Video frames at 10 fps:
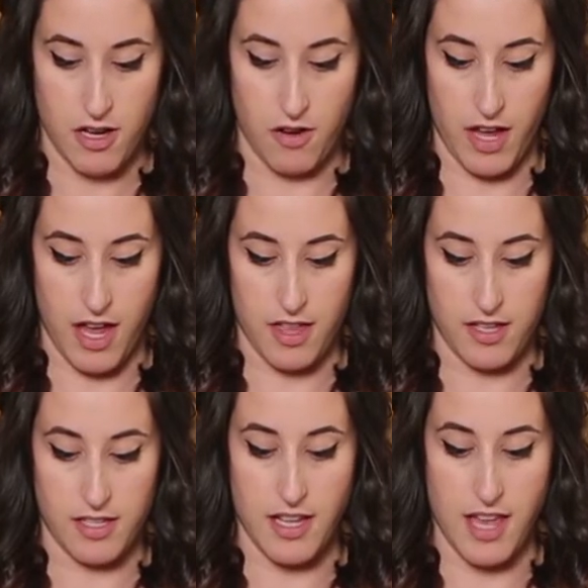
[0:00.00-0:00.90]
Okay,
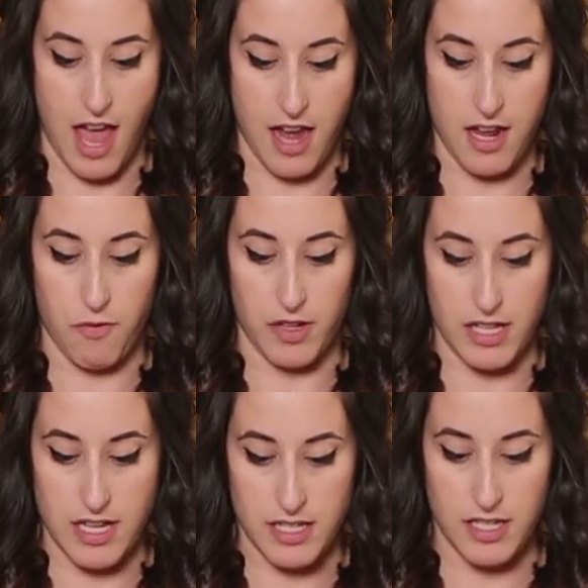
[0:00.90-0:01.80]
this again, it
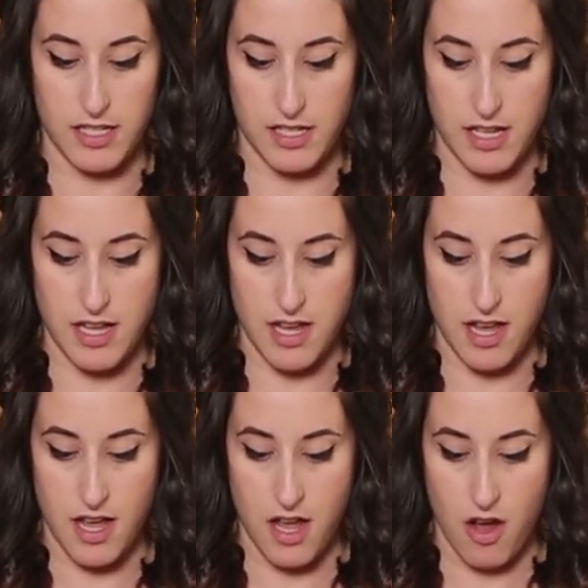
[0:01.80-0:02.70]
releases
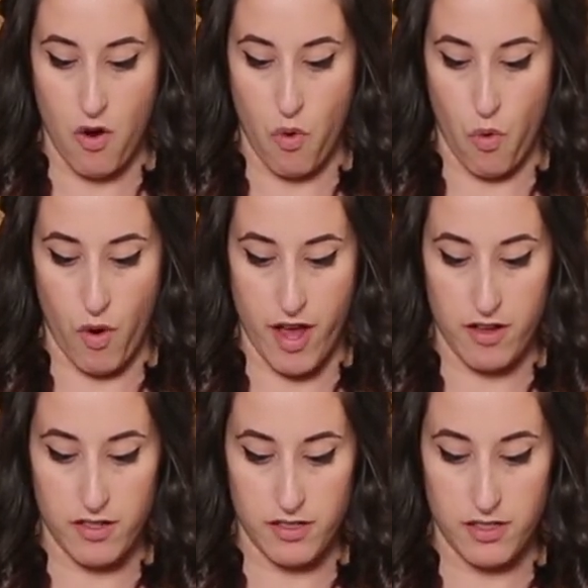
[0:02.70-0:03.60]
the
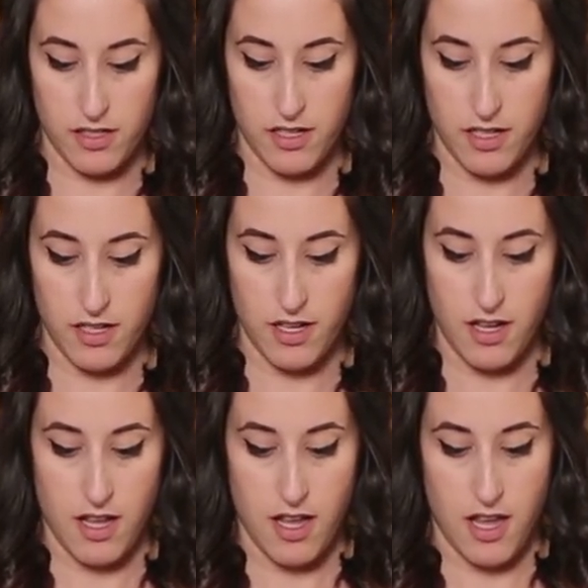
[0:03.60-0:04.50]
oils
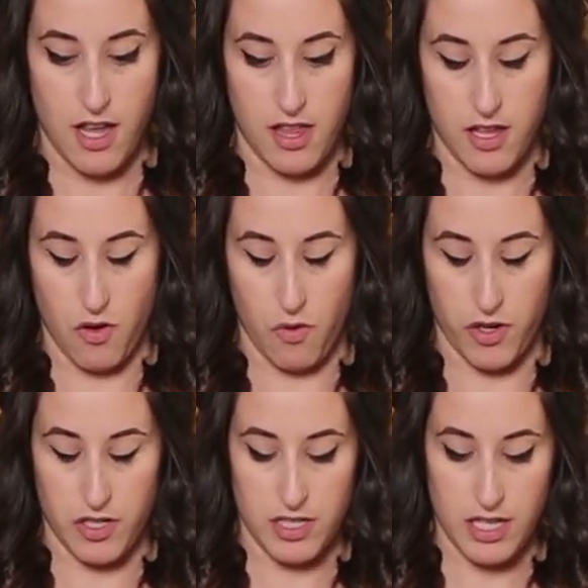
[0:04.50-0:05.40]
in the
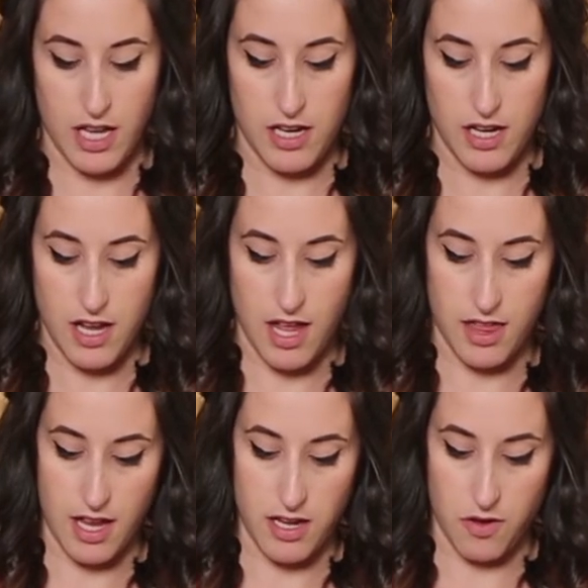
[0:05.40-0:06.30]
orange skin,
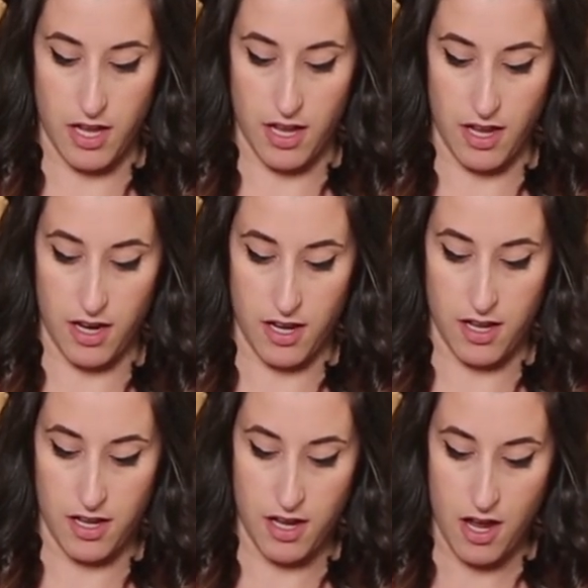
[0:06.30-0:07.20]
and then you can
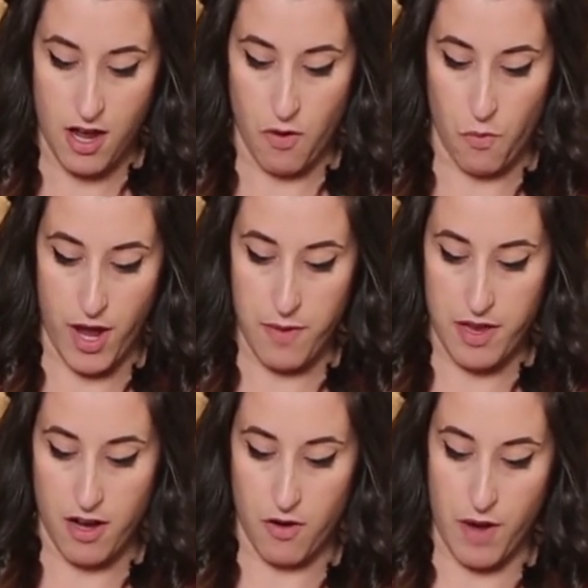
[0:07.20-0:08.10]
wipe
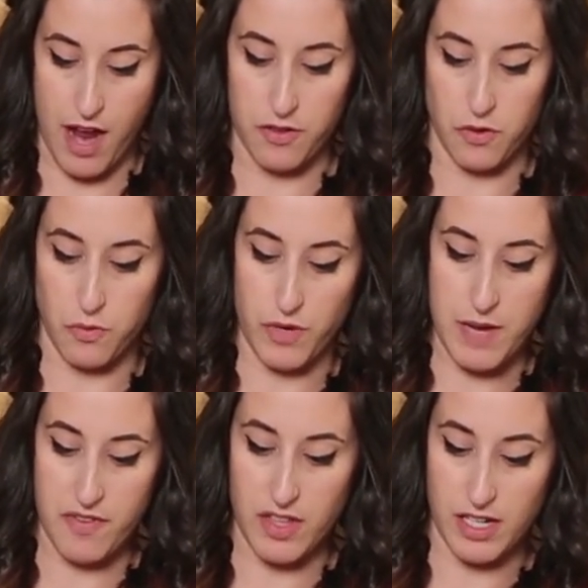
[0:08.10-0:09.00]
it around the
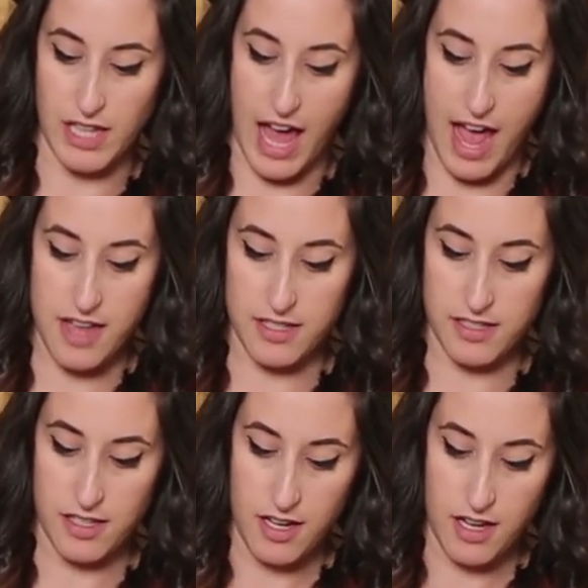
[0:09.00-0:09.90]
rim of the
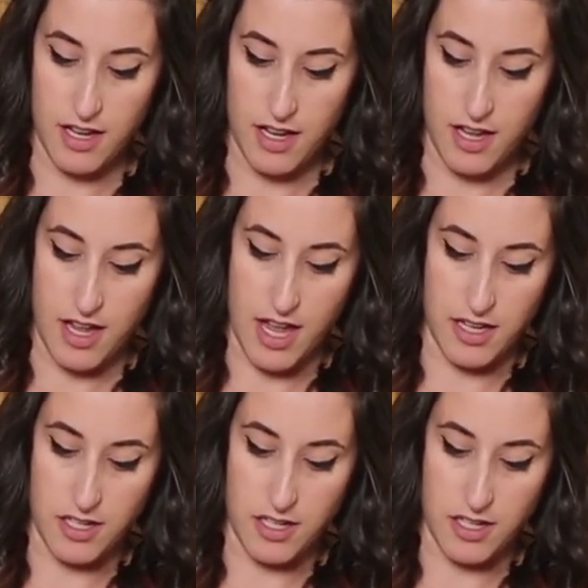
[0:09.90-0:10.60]
glass and